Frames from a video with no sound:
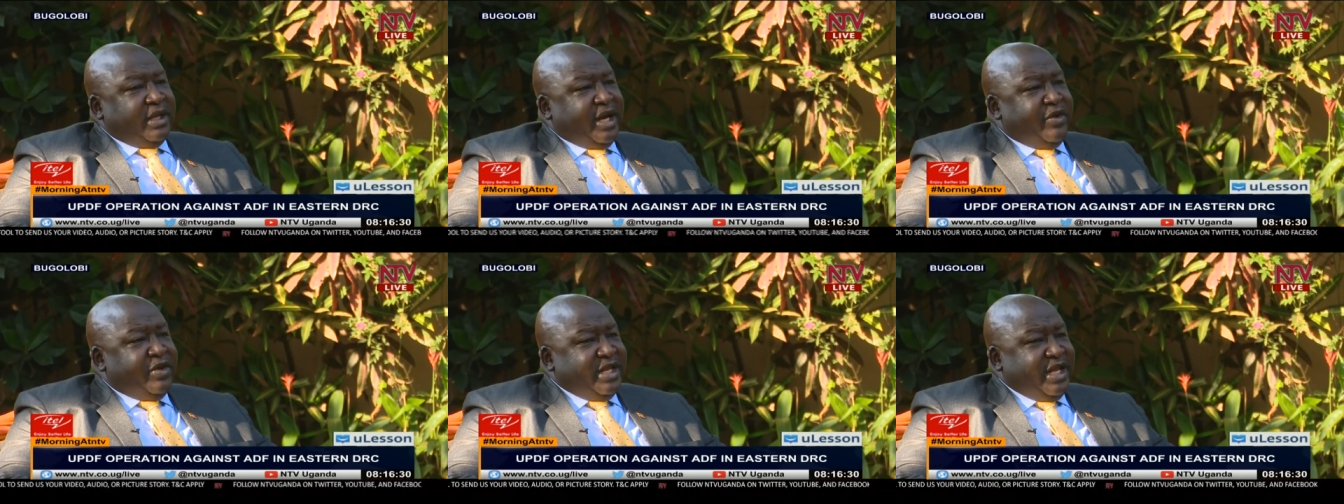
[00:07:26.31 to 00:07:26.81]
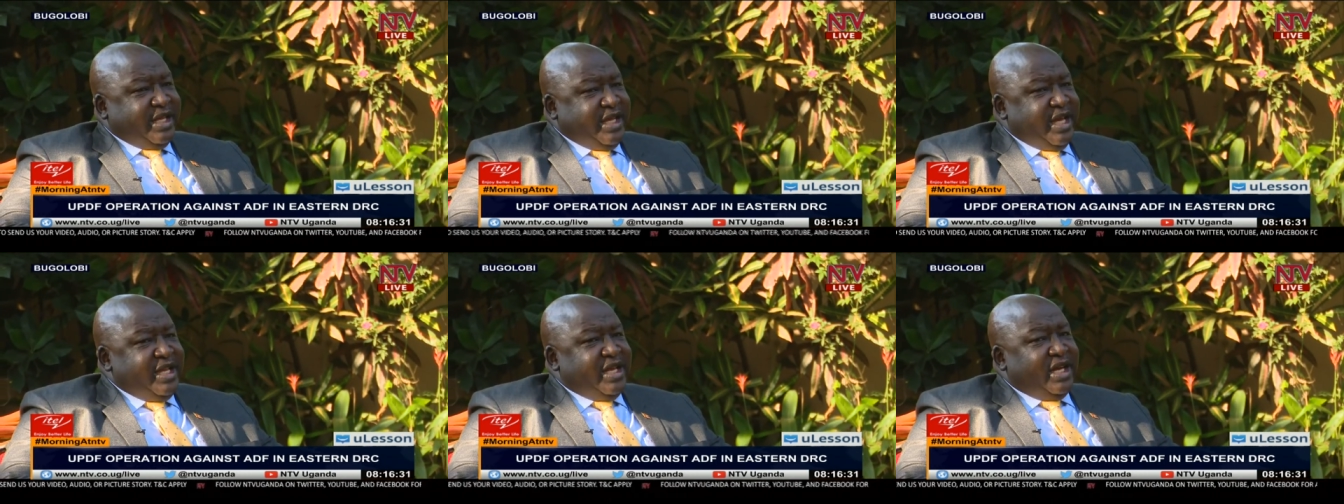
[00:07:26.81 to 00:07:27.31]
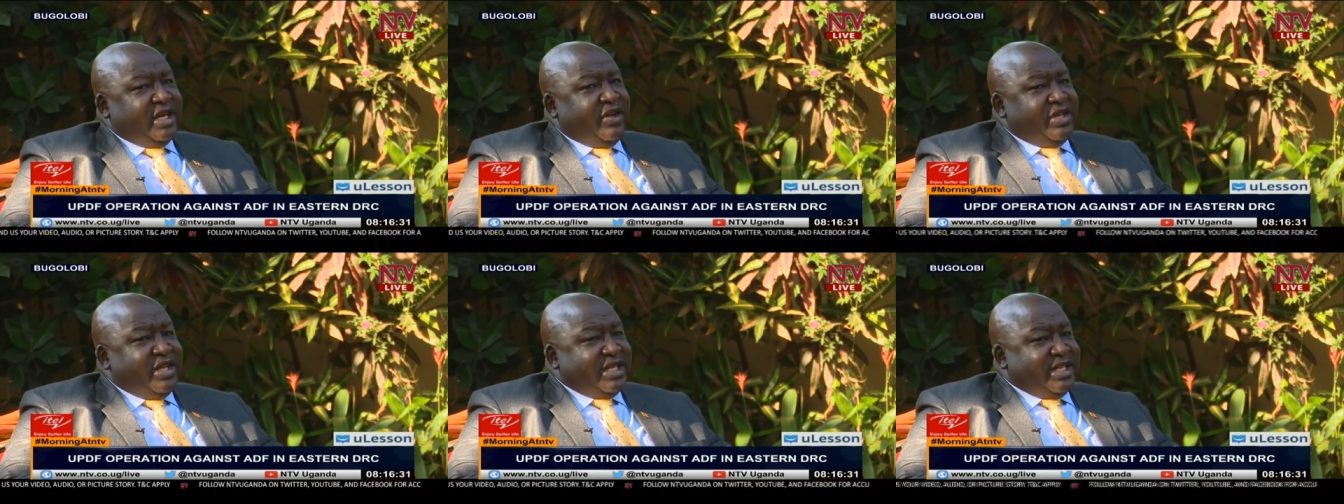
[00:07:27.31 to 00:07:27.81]
Countries like Kenya,
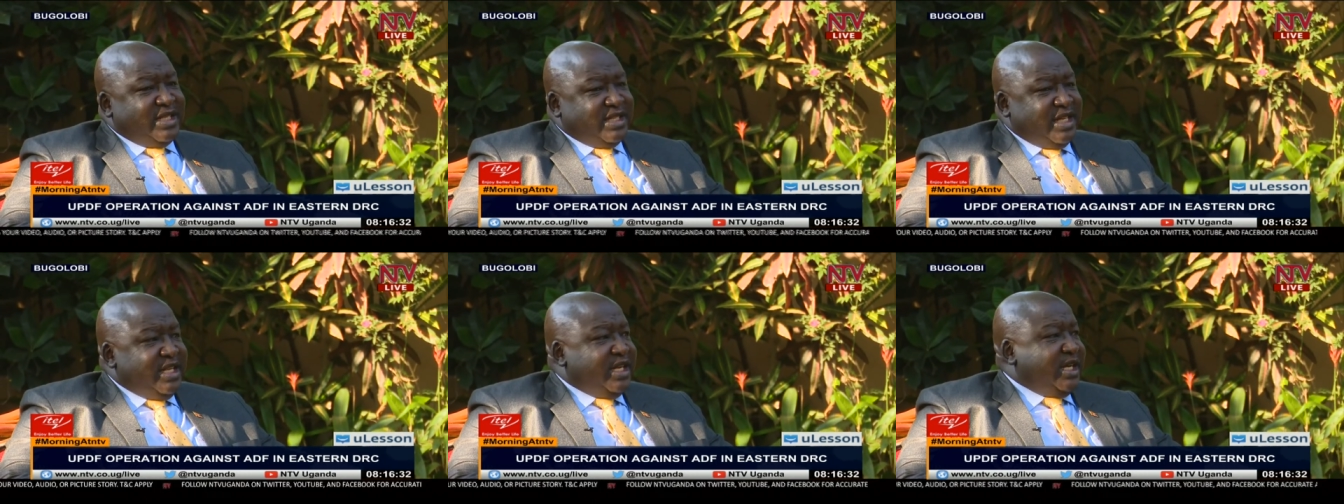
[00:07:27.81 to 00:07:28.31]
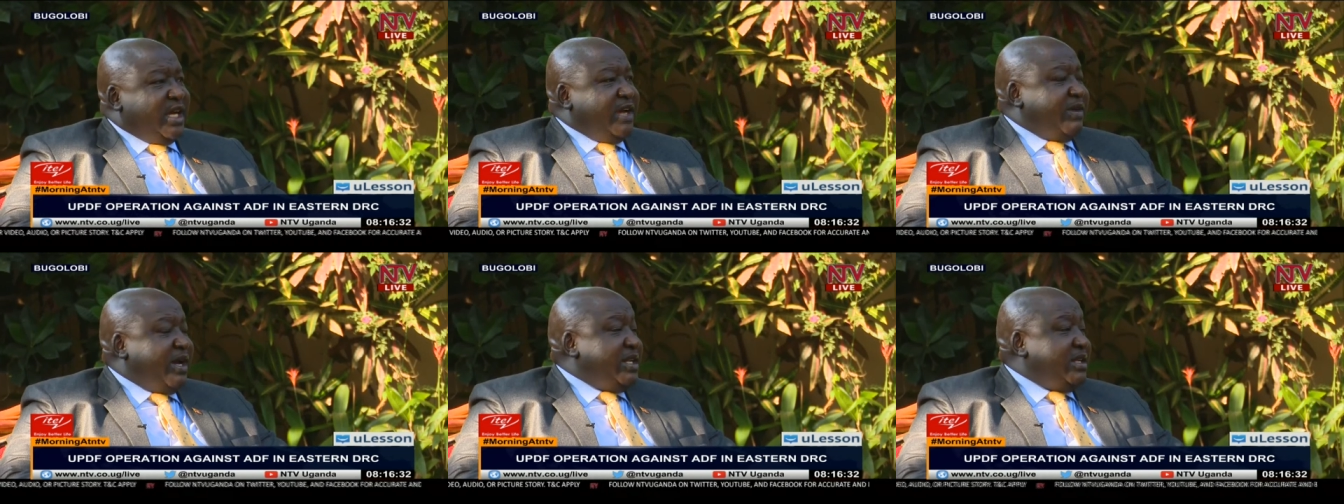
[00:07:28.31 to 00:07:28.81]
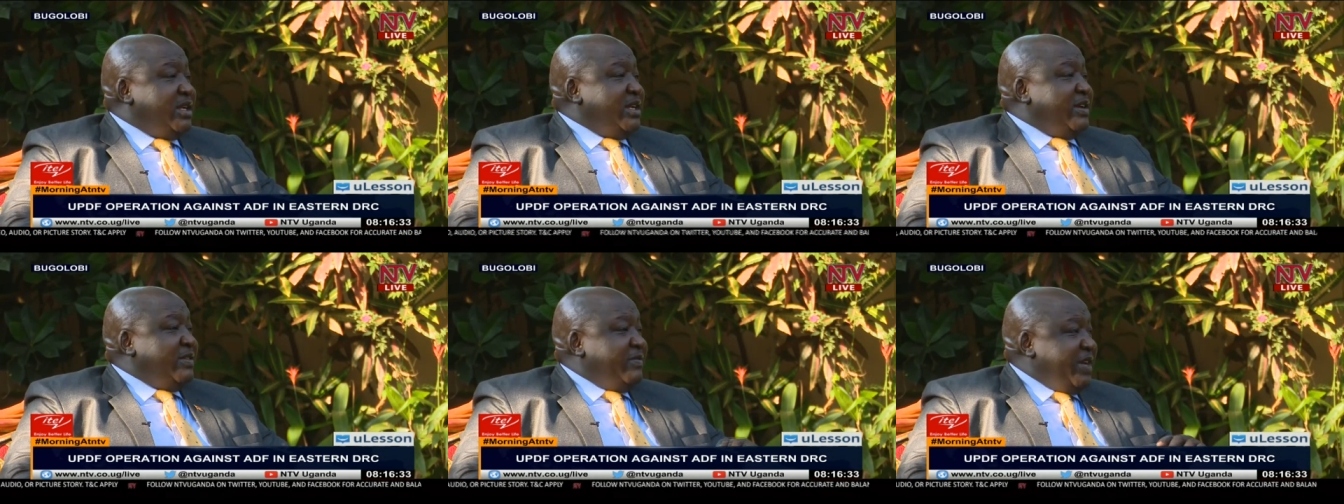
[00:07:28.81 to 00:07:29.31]
countries like Tanzania have had
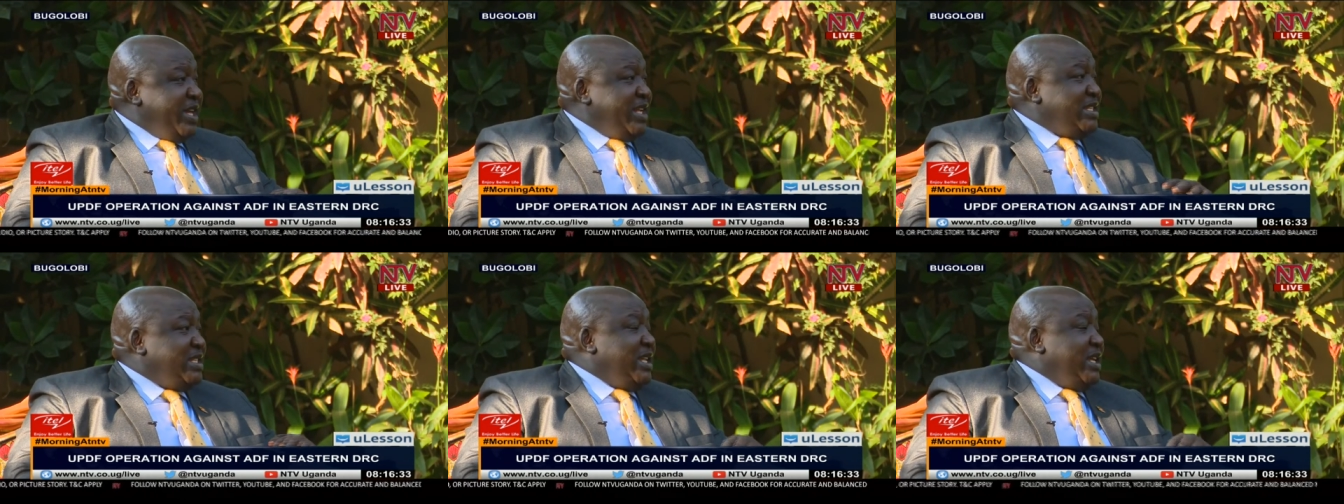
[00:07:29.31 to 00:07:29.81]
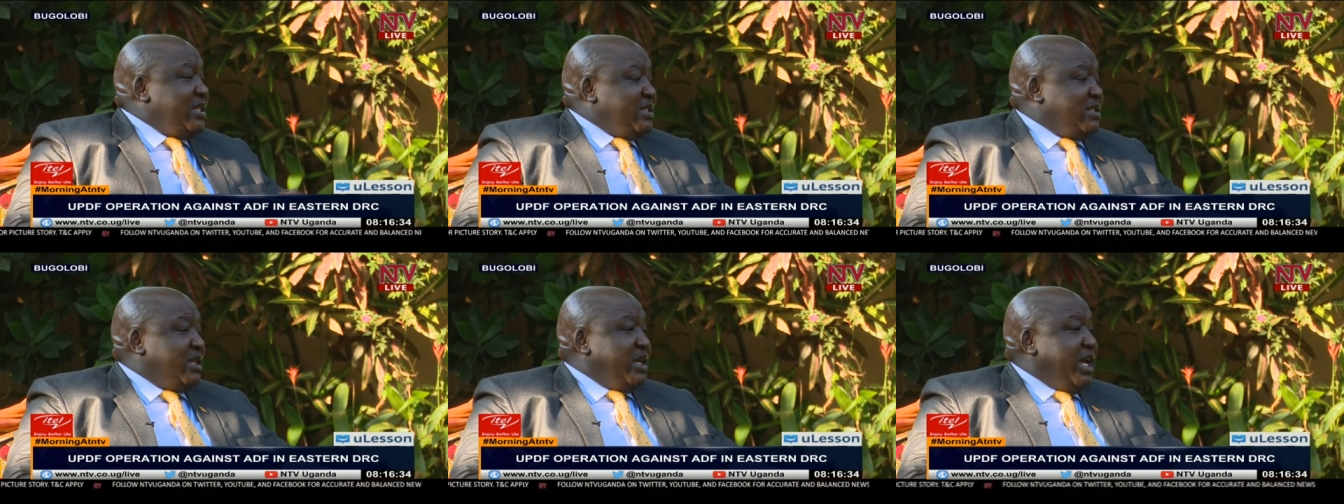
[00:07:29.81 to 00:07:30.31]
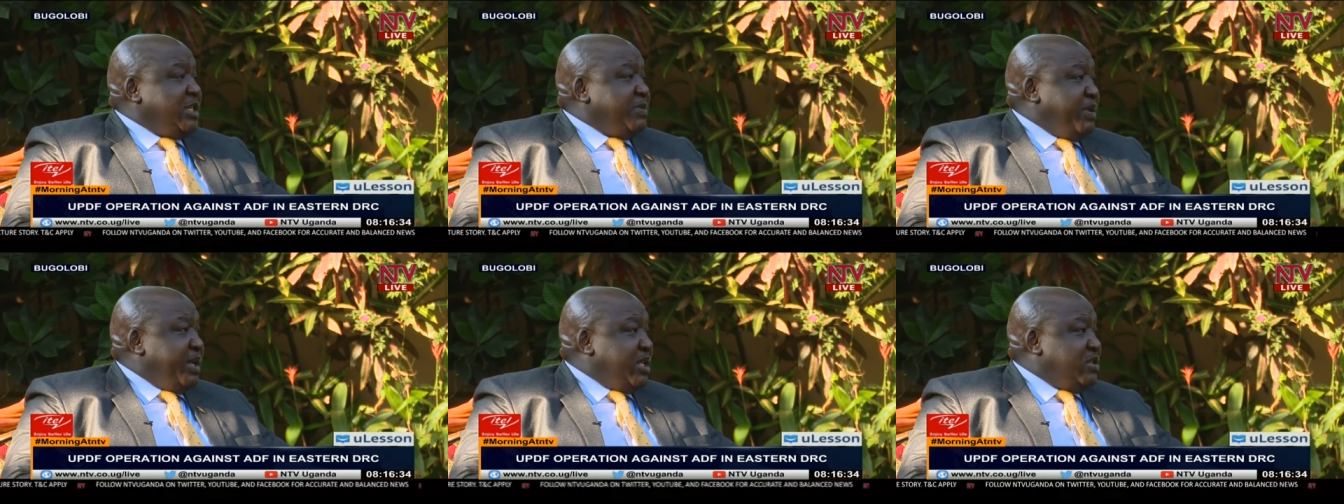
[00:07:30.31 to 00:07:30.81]
very serious
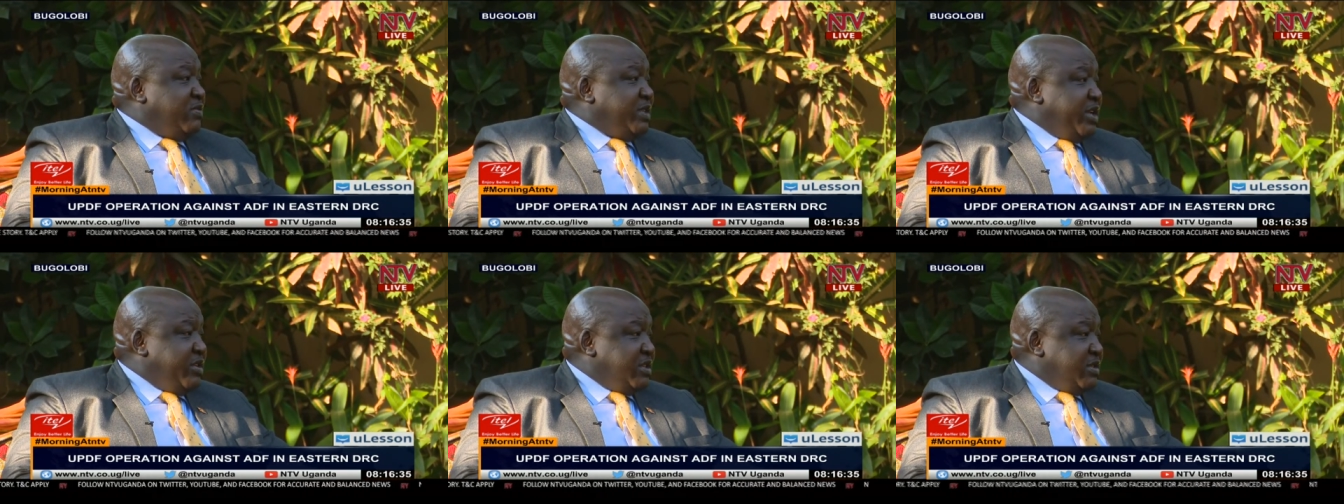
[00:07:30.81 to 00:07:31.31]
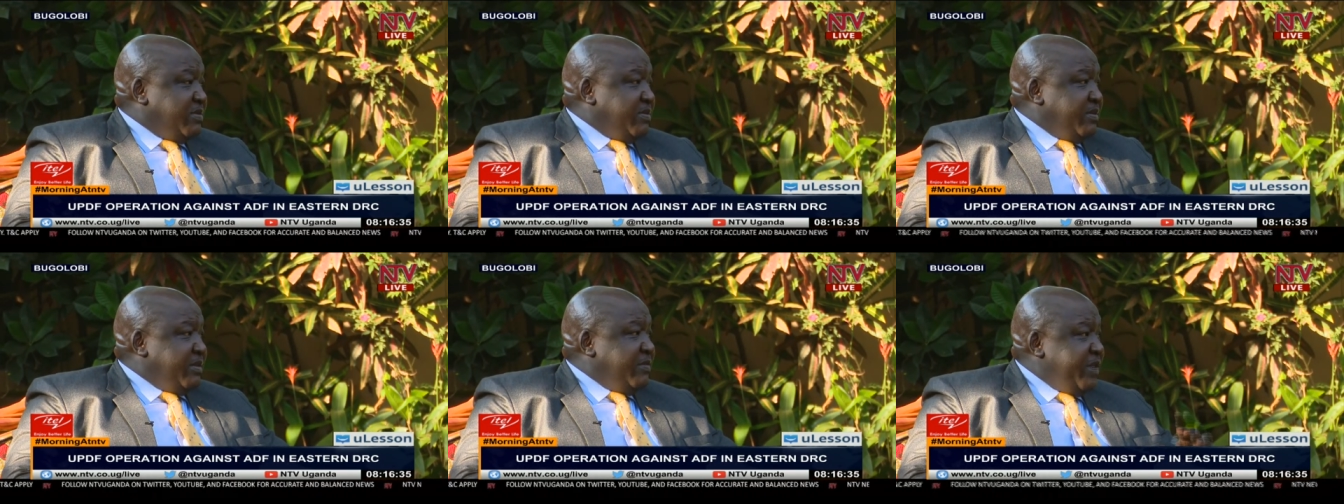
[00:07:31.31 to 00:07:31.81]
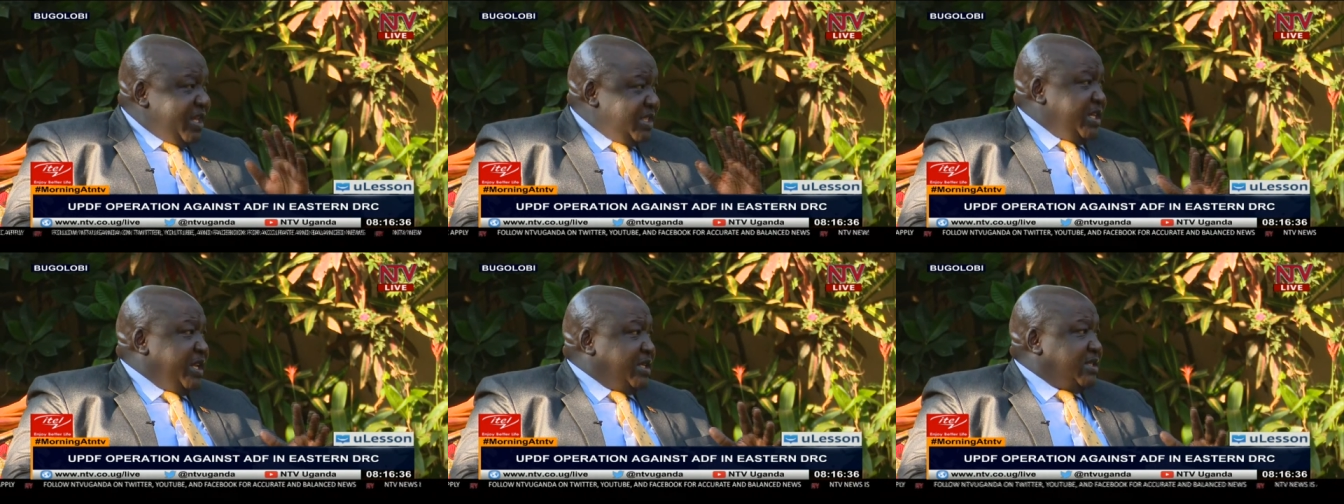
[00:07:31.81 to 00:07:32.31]
experience of terrorism. Very
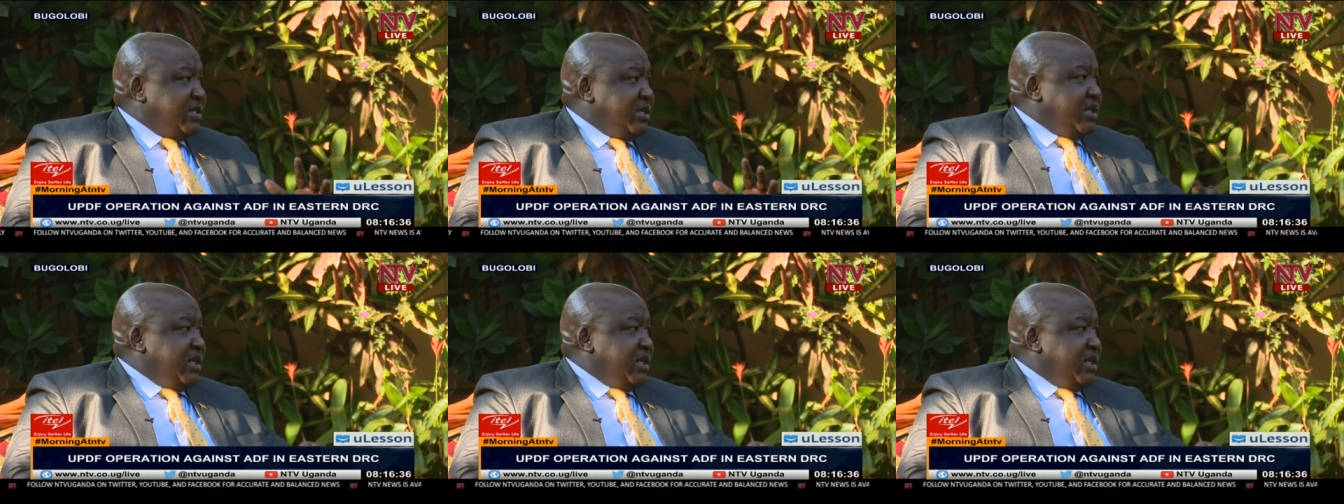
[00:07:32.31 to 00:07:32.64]
serious.